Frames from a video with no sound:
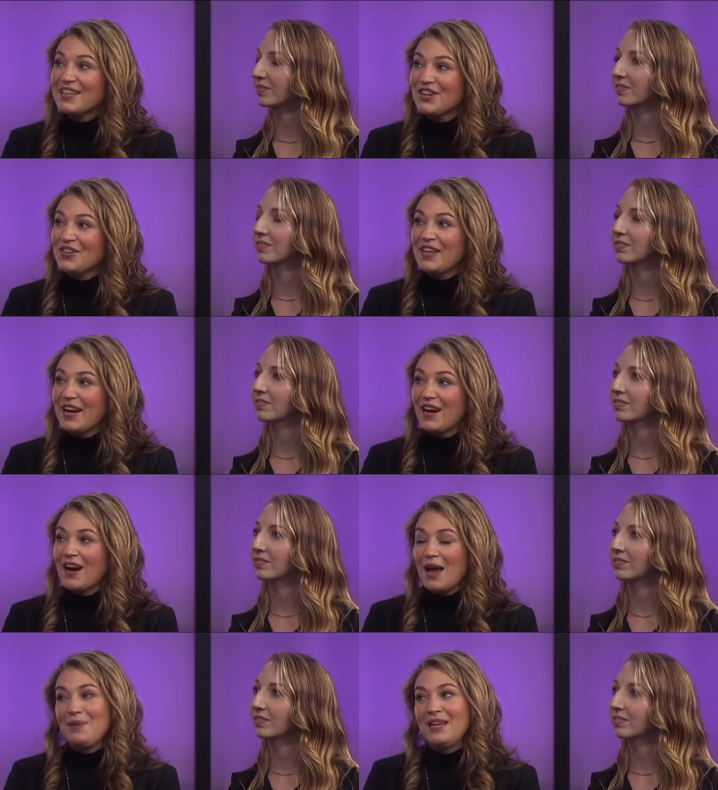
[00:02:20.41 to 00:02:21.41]
Speaker 1: that are
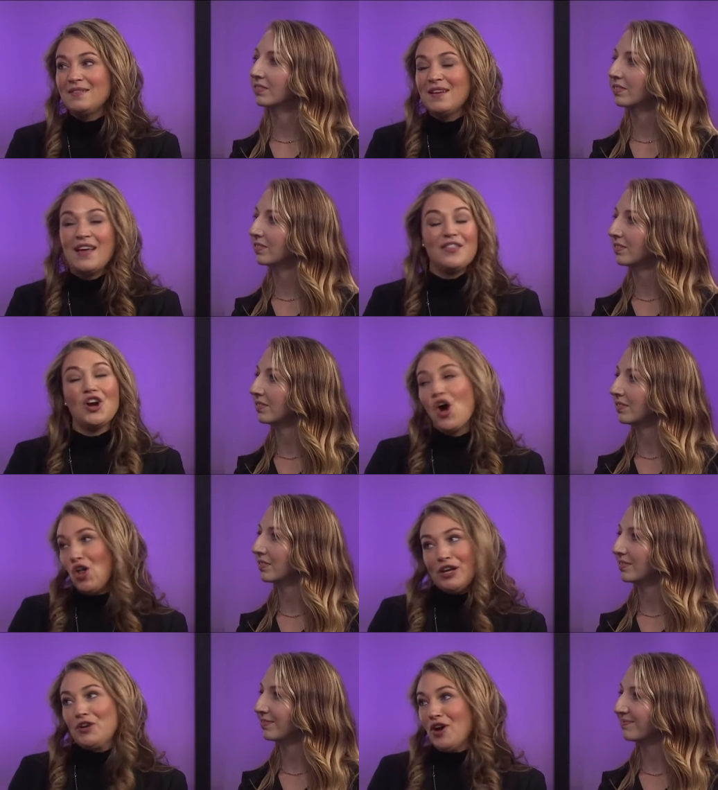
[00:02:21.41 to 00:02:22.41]
there. I mean, they're
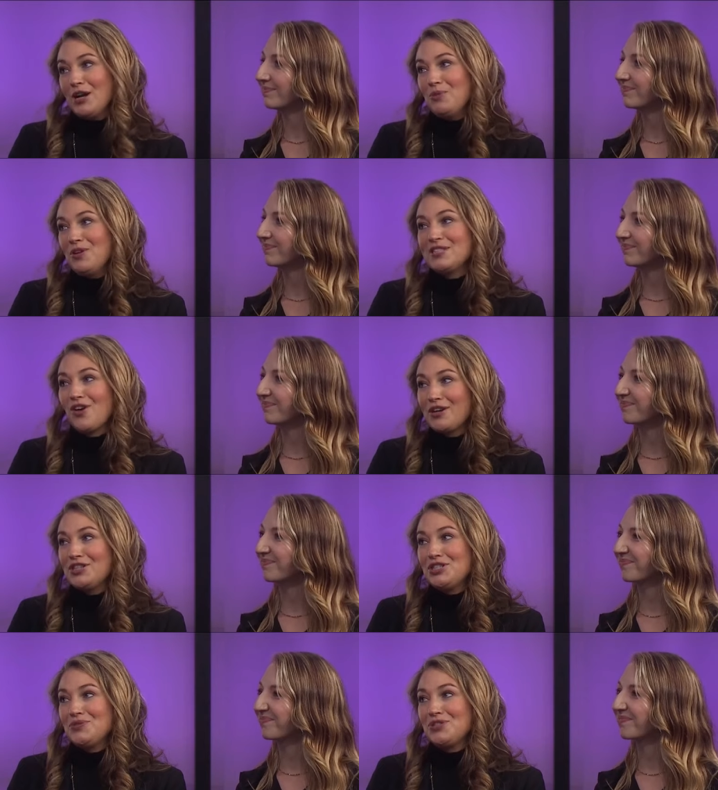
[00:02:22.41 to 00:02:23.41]
all incredible. It's hard
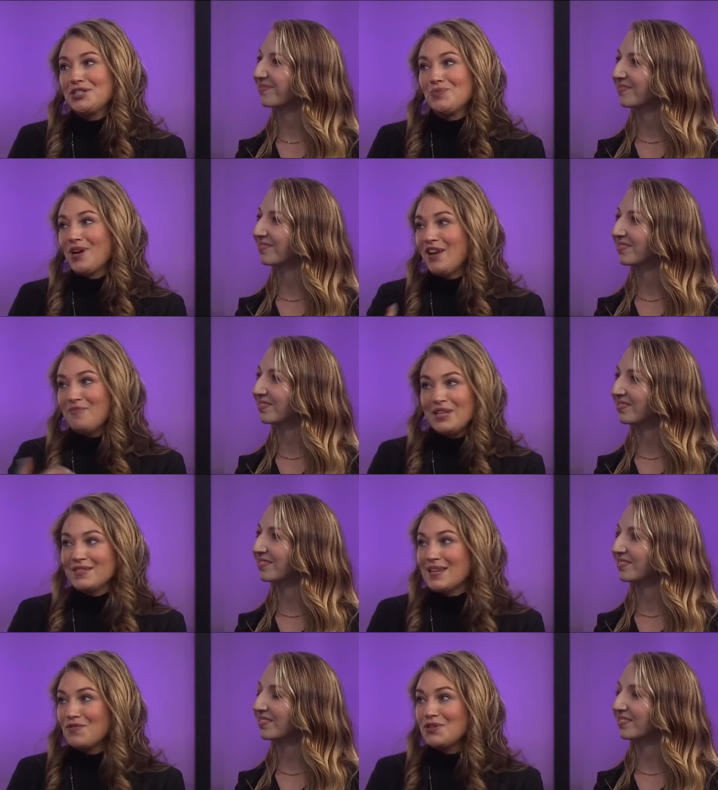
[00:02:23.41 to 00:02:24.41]
to choose just one. I've been
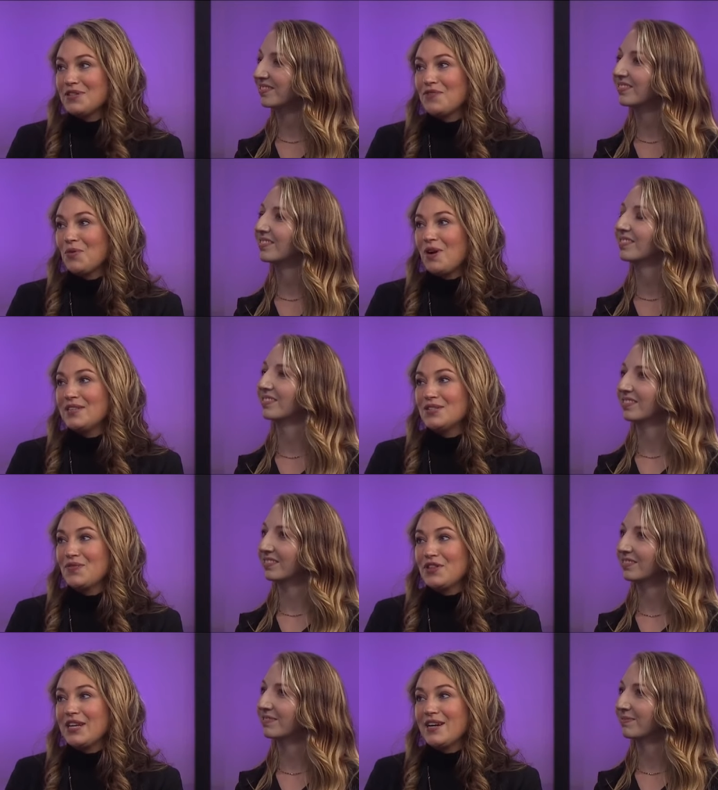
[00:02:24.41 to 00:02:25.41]
to several different ones
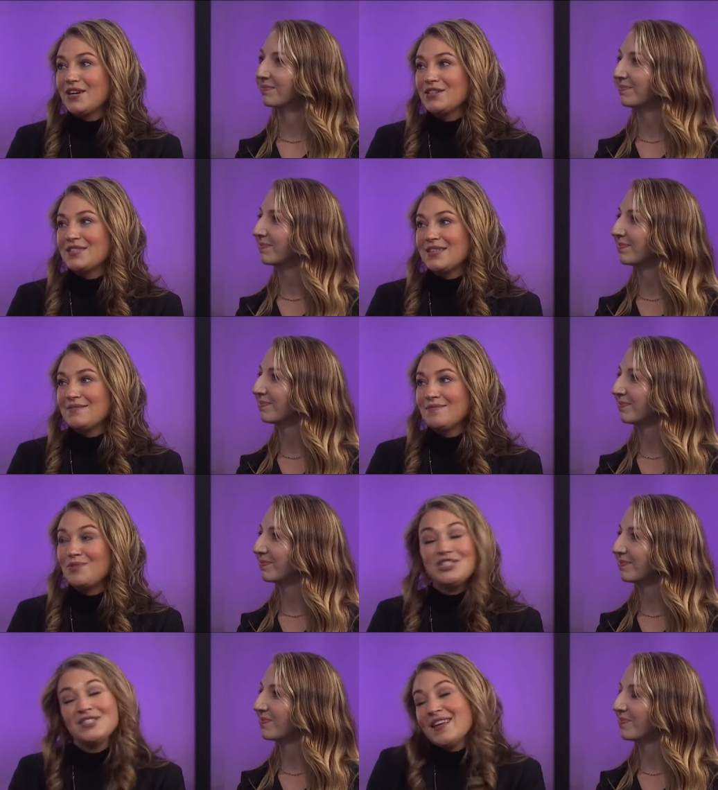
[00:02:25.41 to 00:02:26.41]
over the years, and
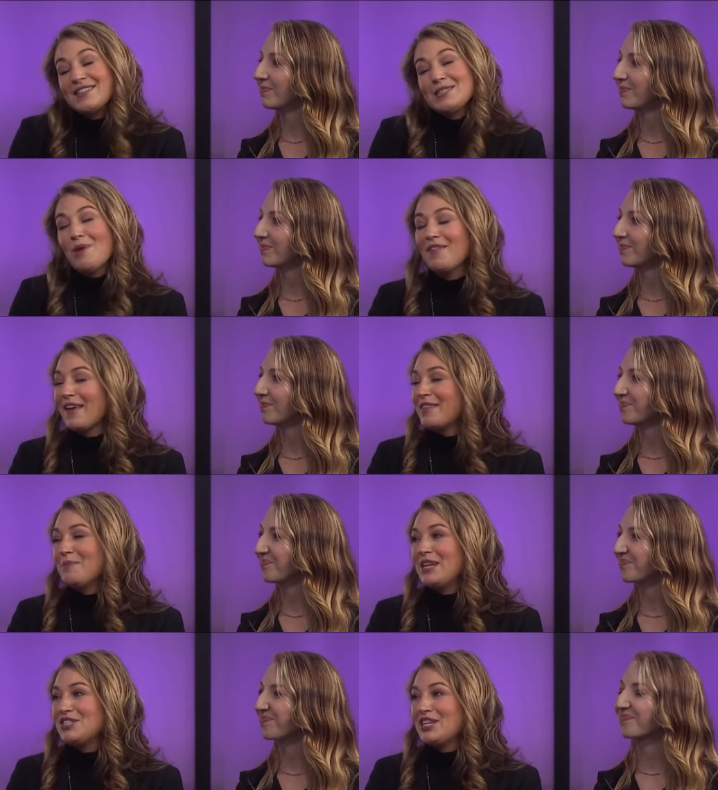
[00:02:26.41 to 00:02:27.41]
we just like to spotlight
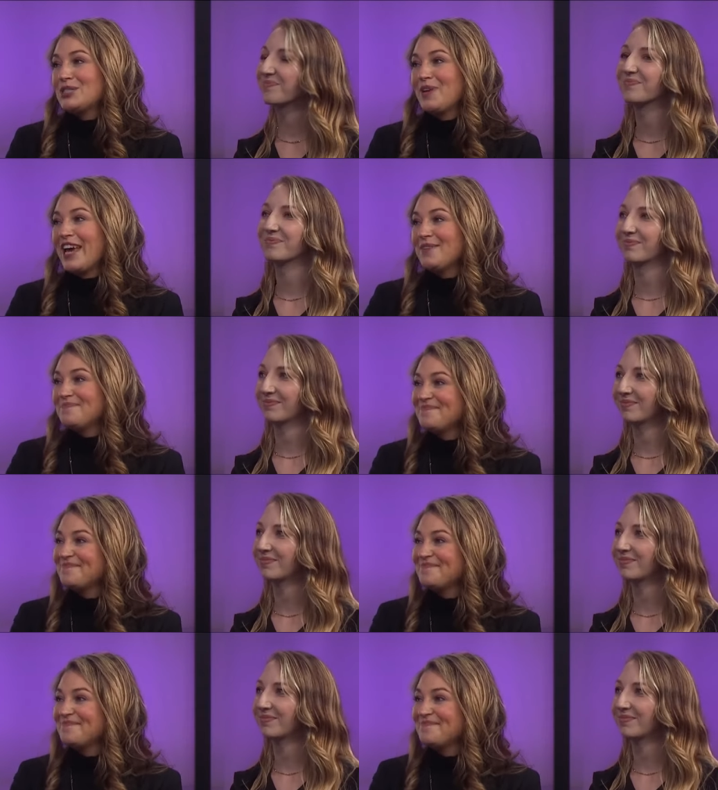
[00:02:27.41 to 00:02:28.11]
them any chance we get.